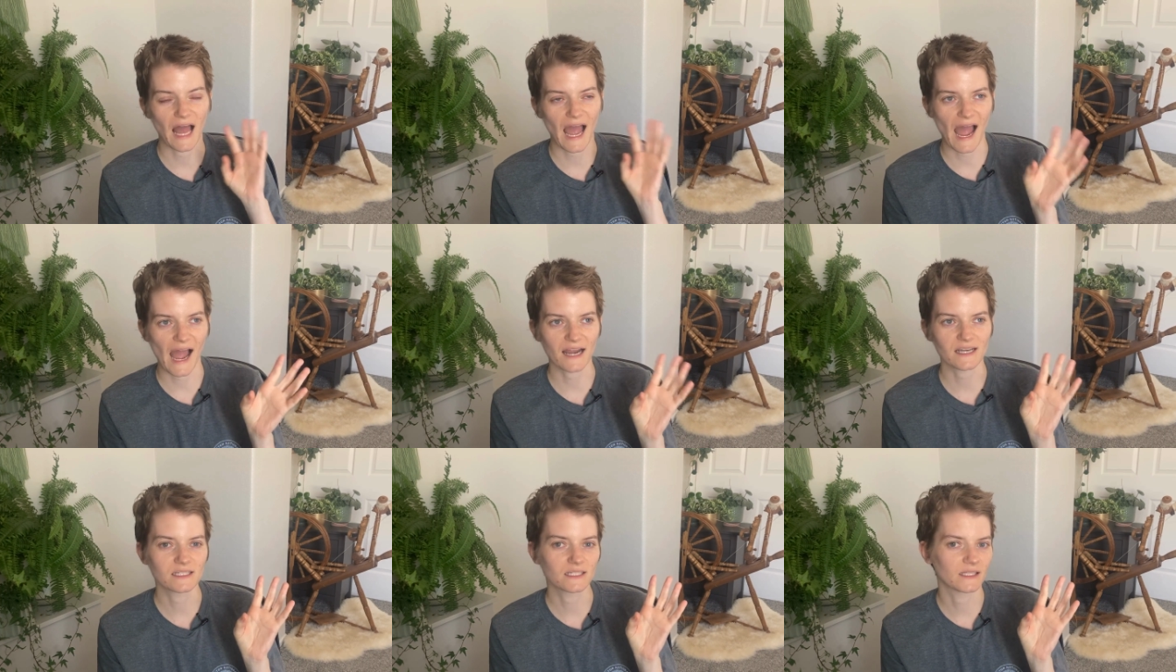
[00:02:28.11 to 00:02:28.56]

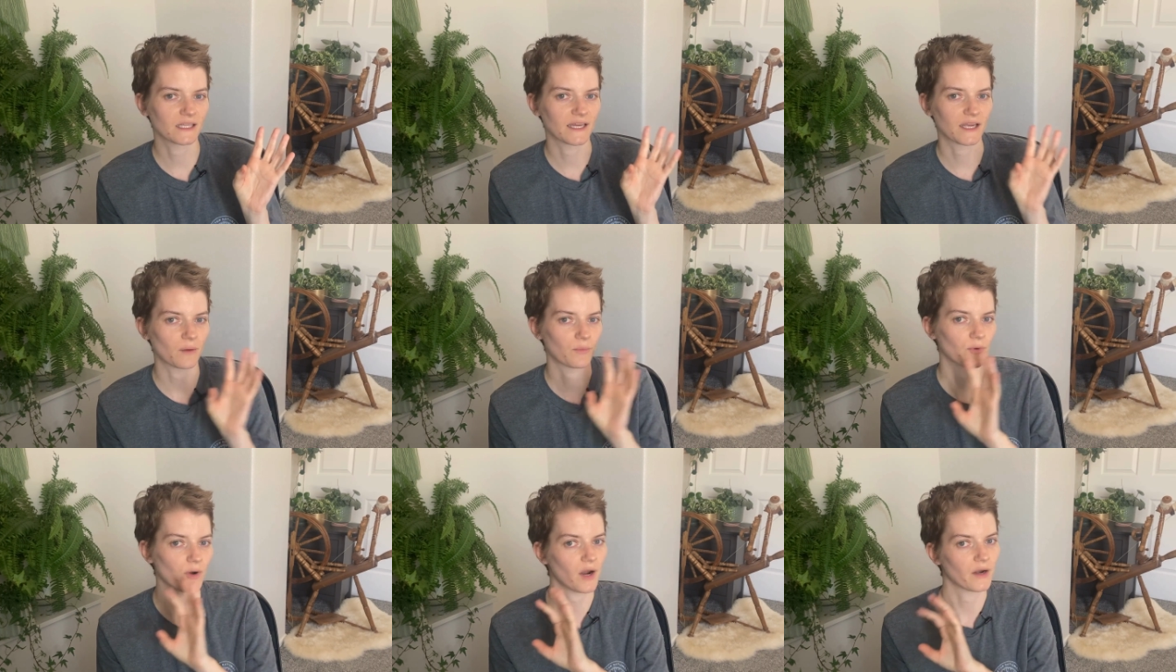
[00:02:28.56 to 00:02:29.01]
act like
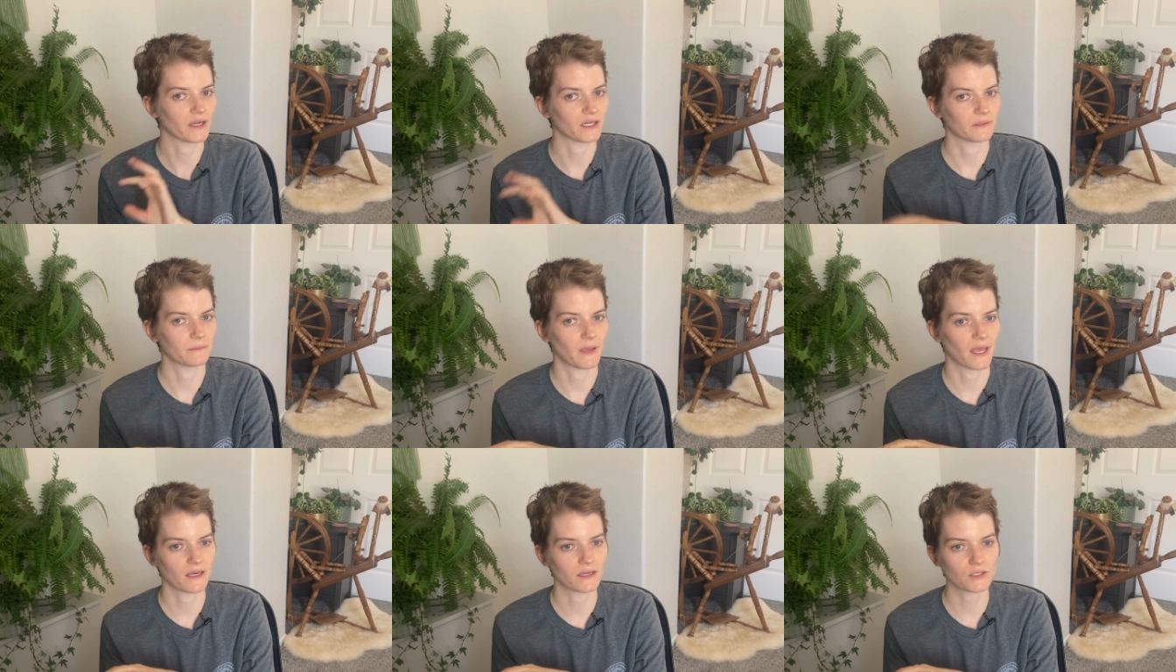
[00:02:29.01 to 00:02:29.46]
a product
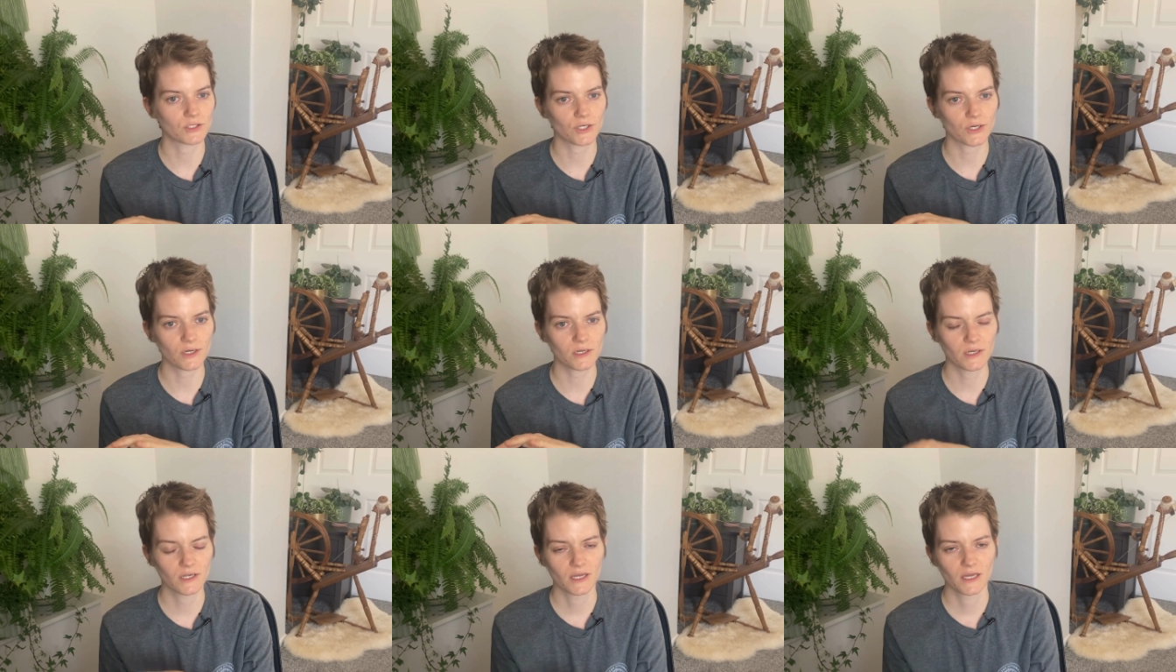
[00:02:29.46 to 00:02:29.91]

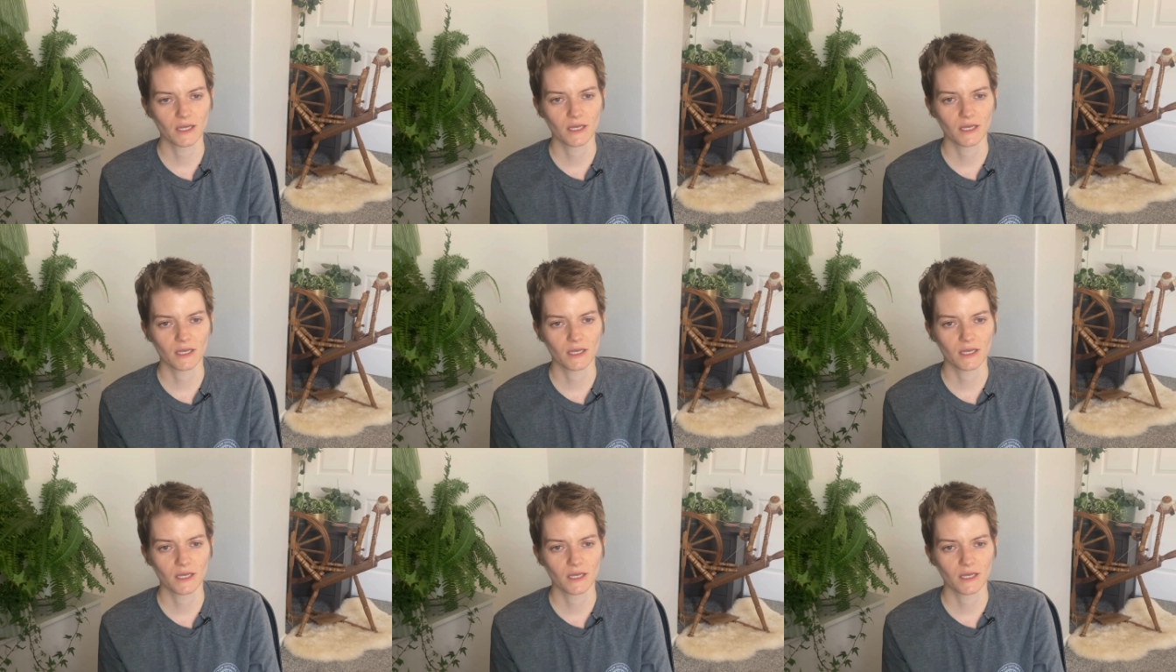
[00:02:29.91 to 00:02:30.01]
manager.